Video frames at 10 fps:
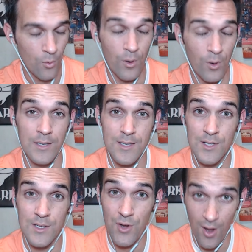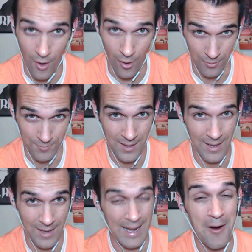Ryan says no.
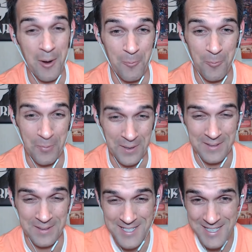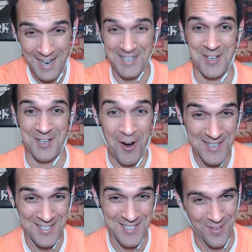Now I'm like, this guy's
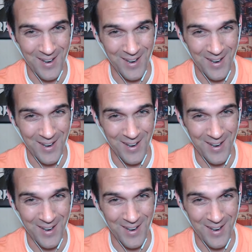awesome.